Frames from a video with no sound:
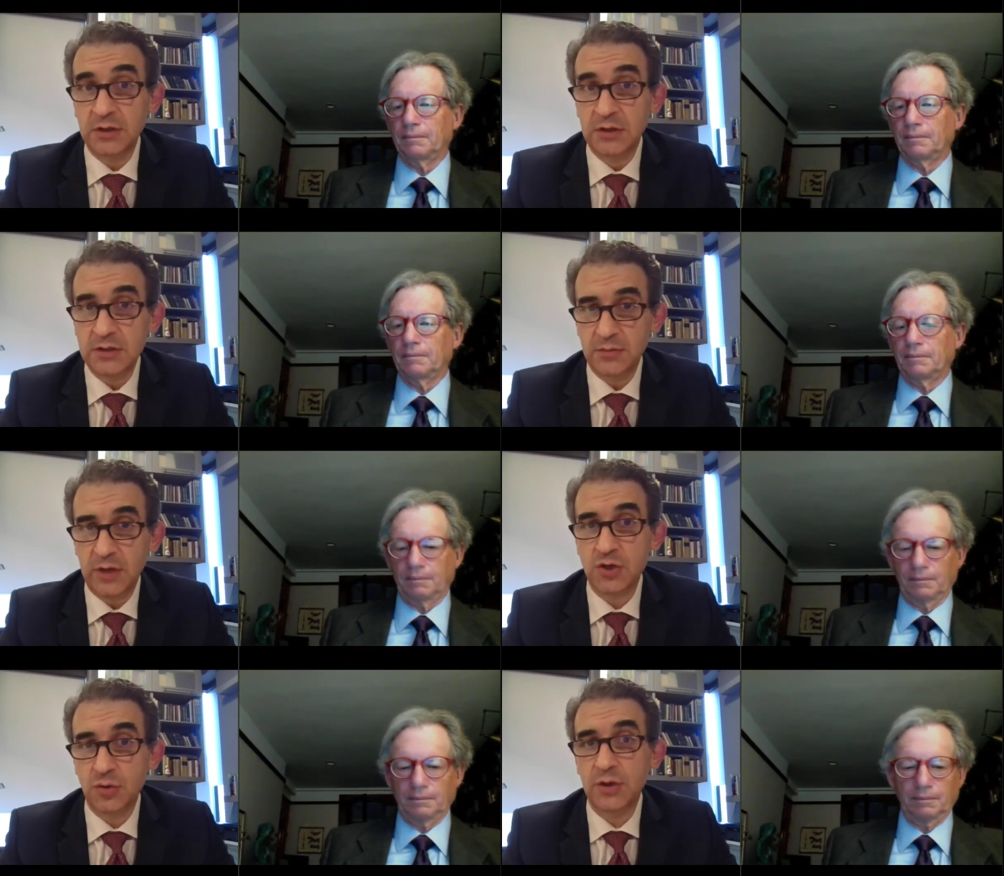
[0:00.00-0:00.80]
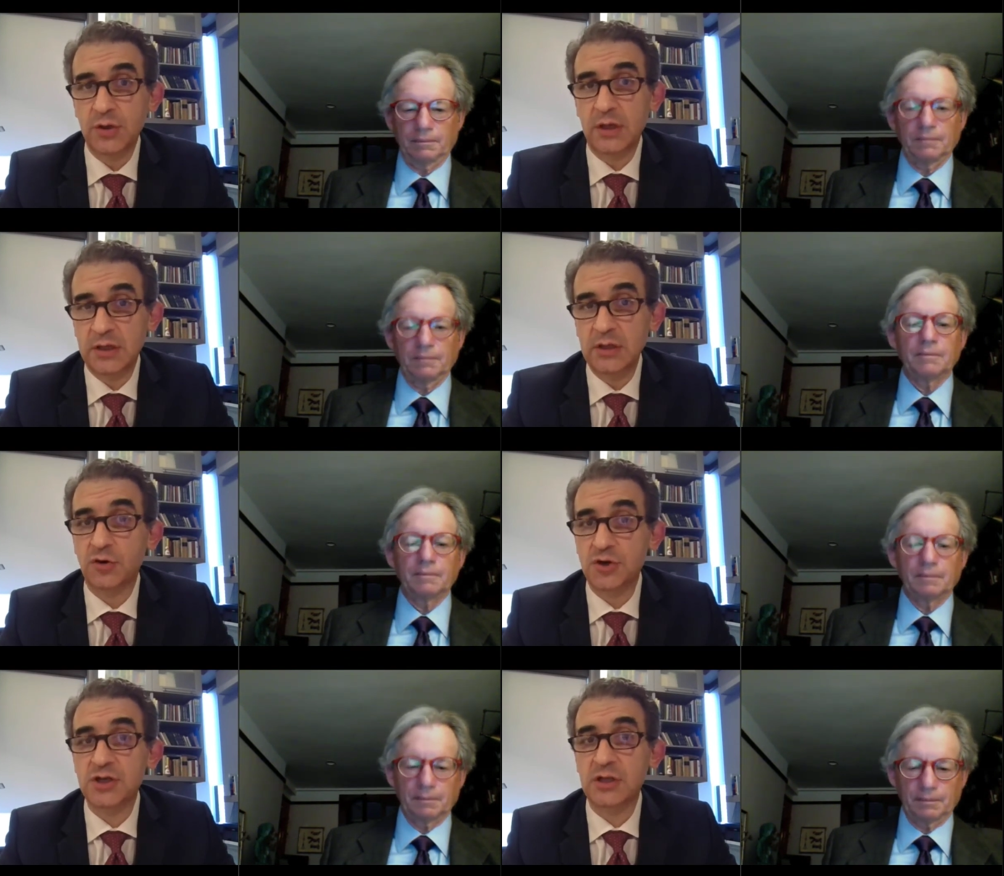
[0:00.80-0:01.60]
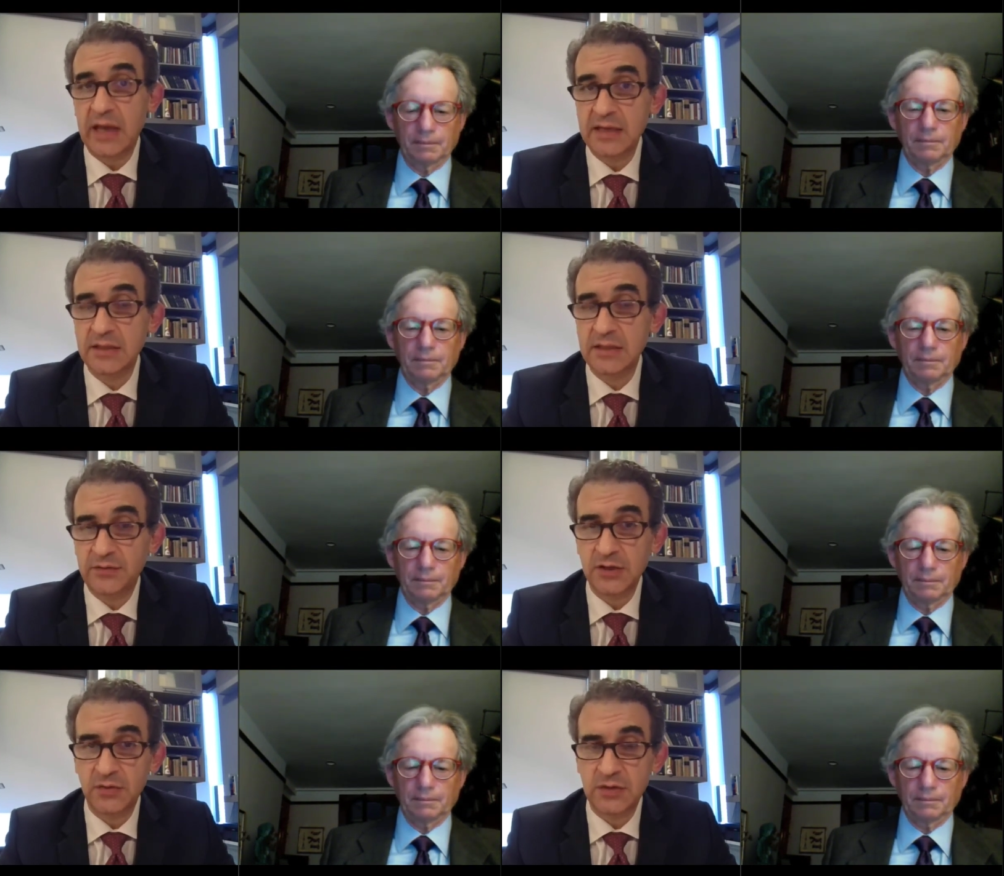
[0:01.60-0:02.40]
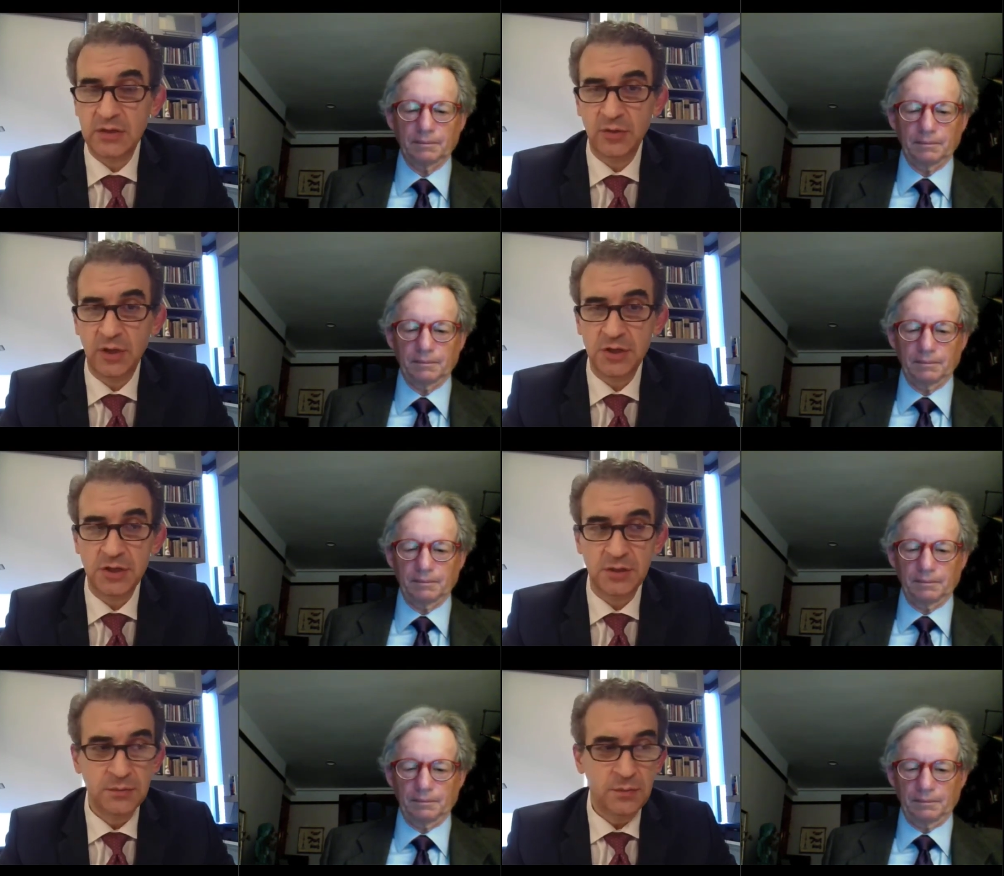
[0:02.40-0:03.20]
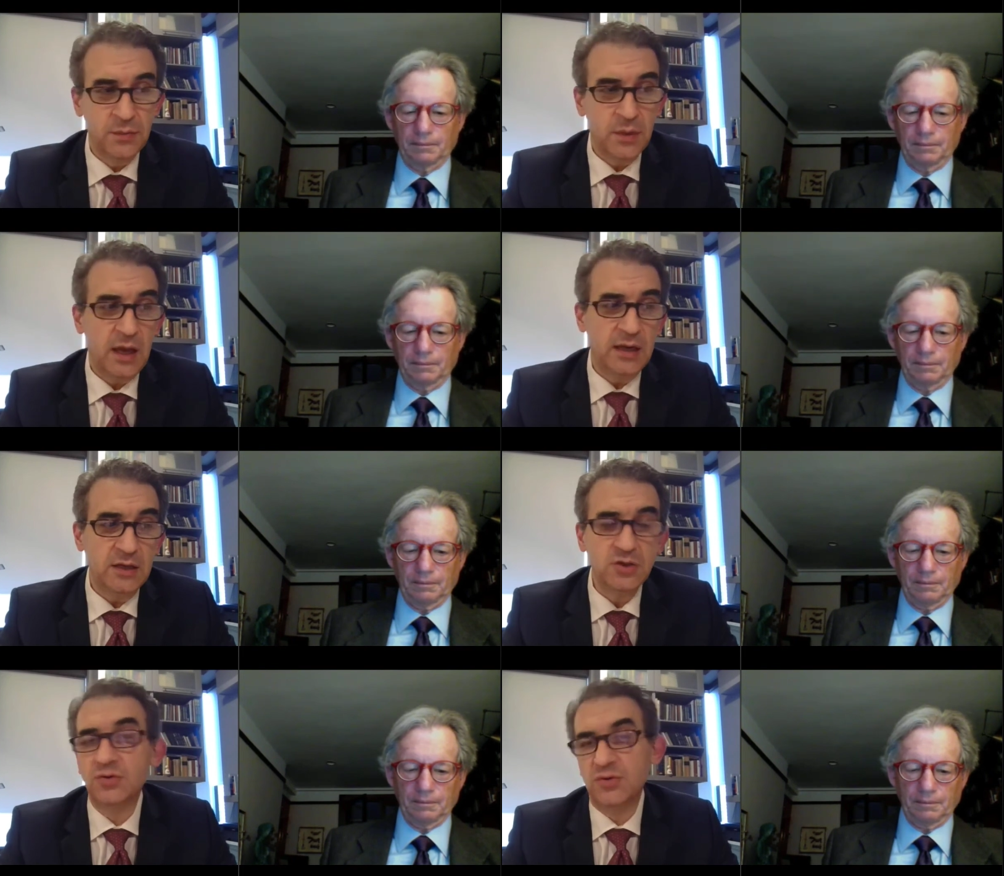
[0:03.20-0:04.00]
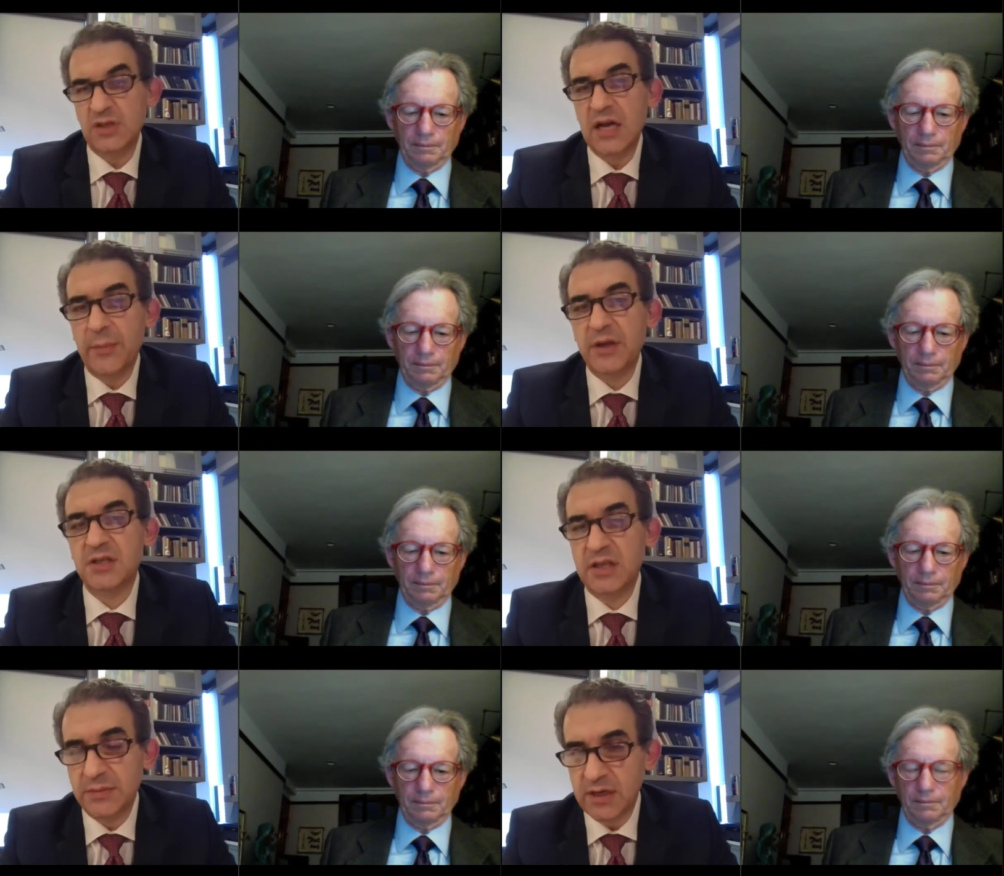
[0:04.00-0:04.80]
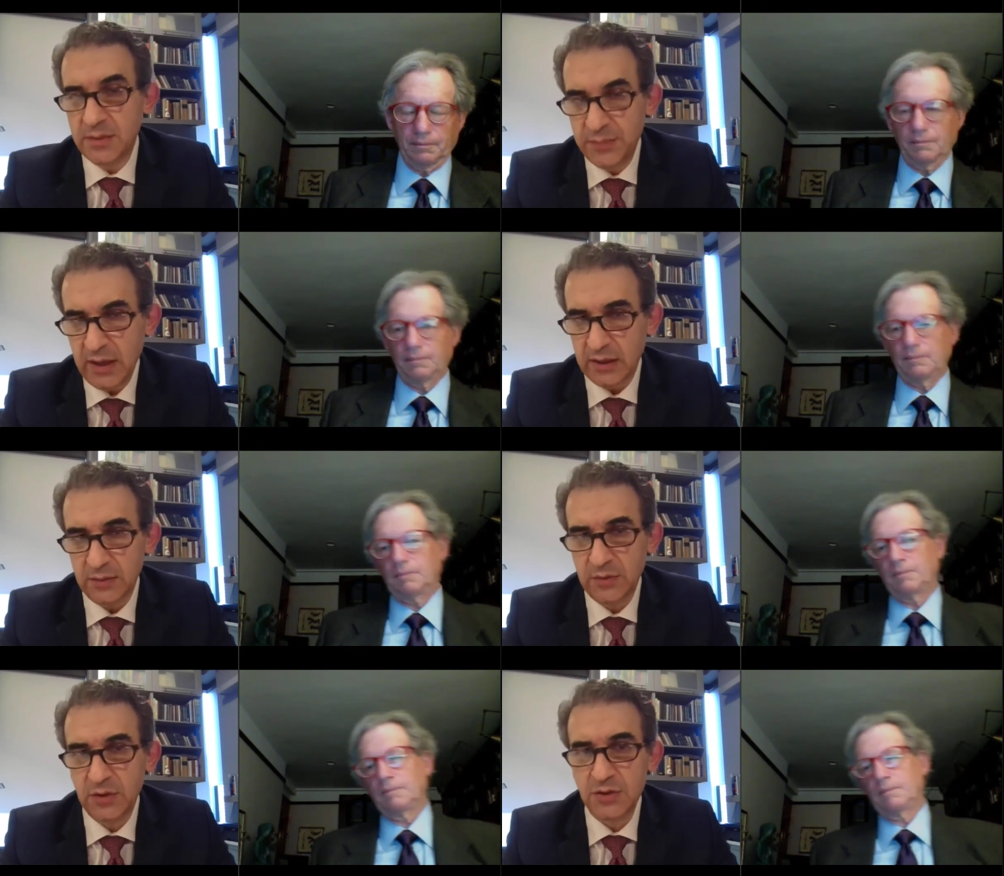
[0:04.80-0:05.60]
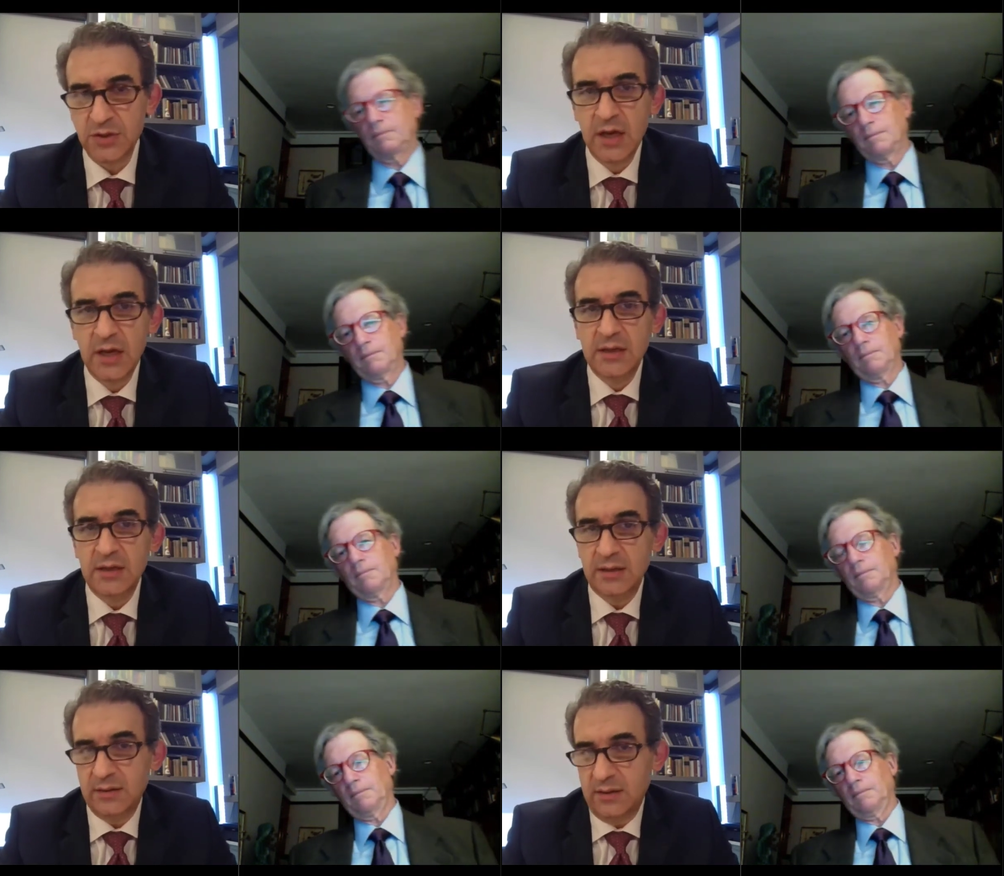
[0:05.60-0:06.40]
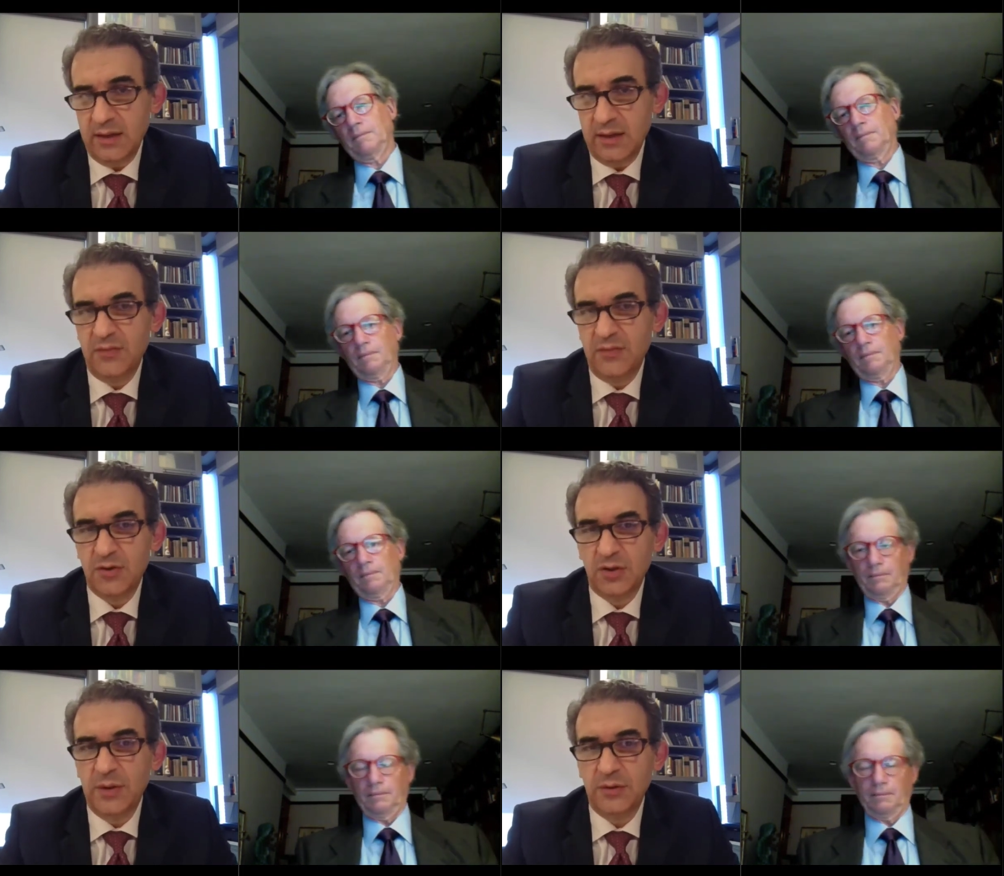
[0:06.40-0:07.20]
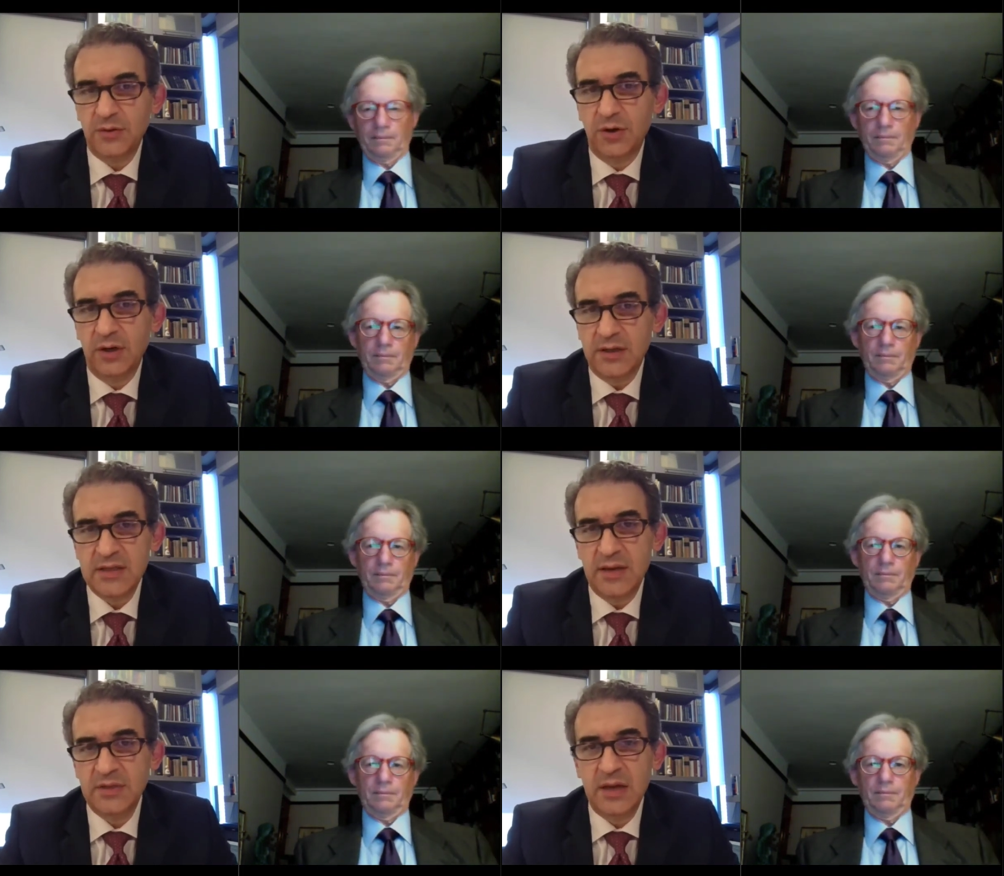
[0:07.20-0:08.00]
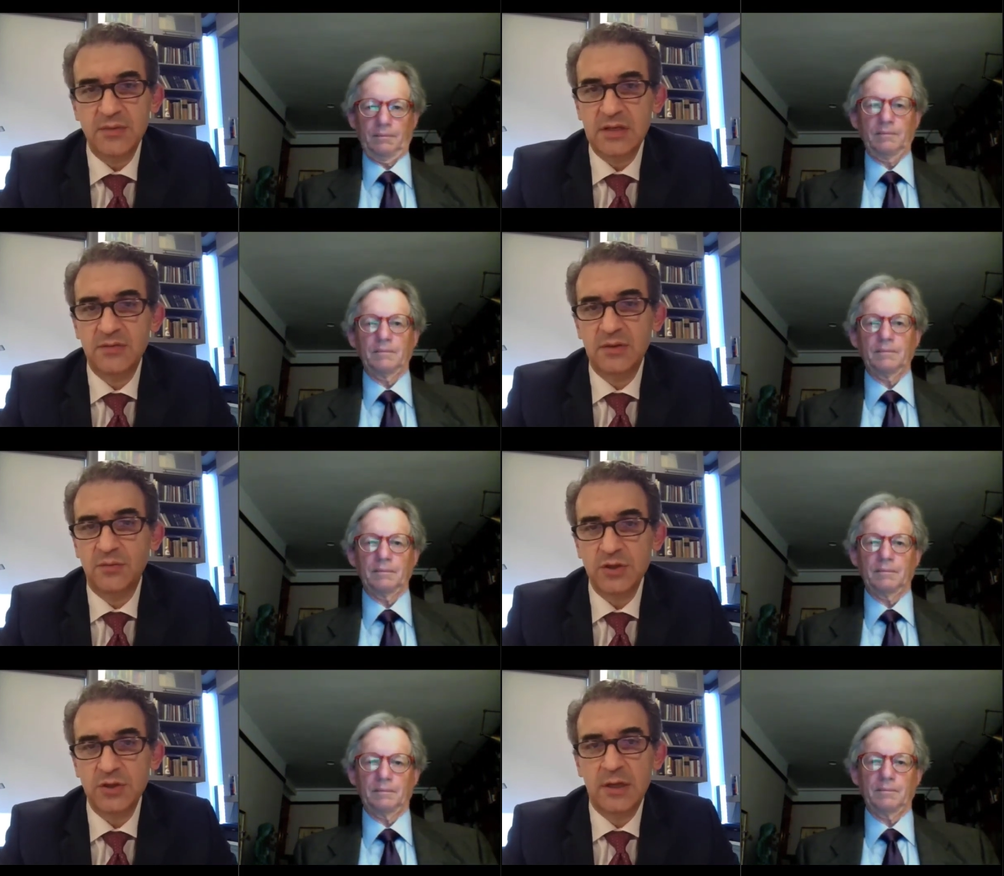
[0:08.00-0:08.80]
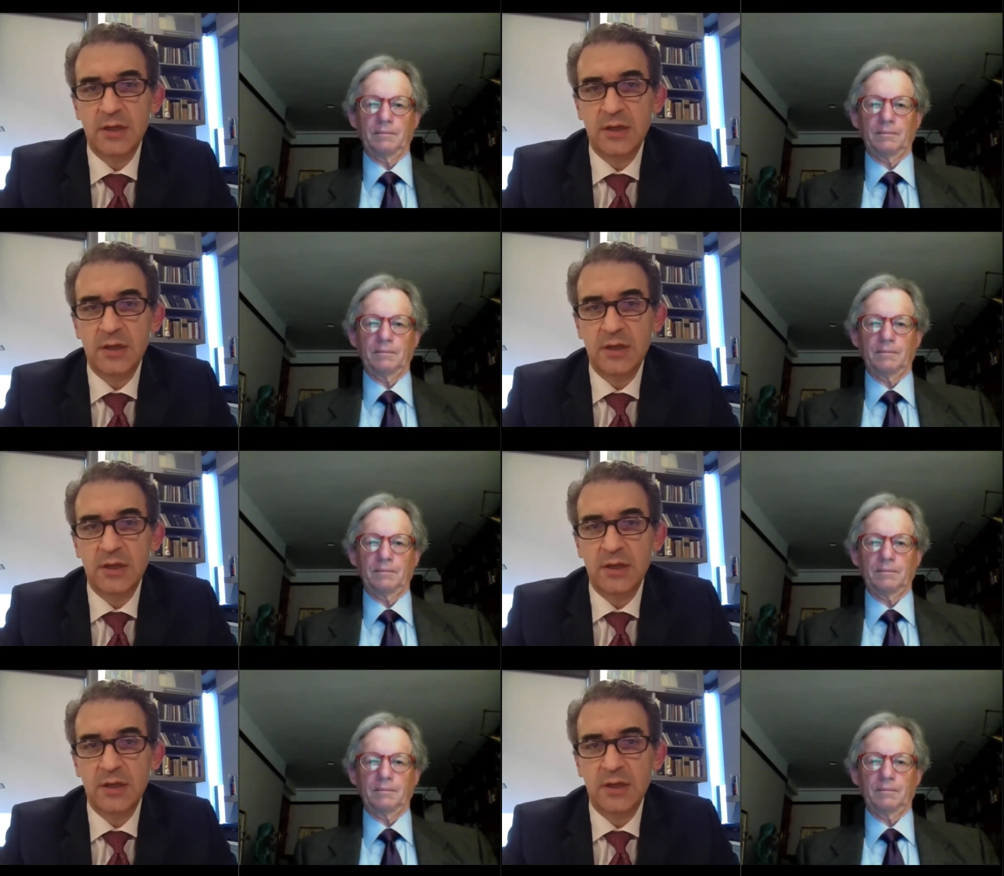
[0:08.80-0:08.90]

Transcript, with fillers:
Speaker 1: feels, make sure that he or she likes the effects of stimulation, and also to see how much it helps their pain. Because, like like we talked about earlier, sometimes even most